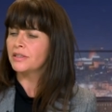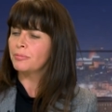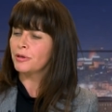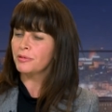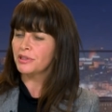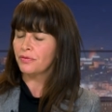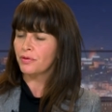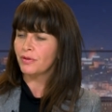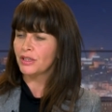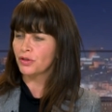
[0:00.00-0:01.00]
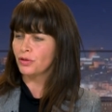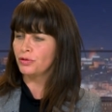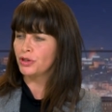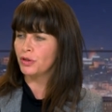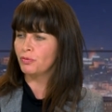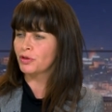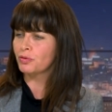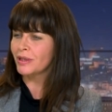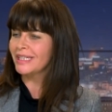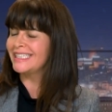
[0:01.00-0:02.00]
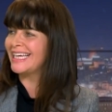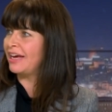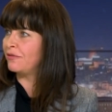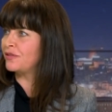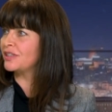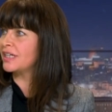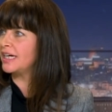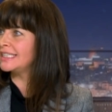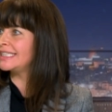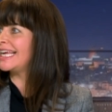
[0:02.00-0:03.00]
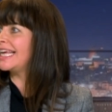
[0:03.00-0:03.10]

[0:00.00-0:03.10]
the purpose of the resolution was really to emphasize the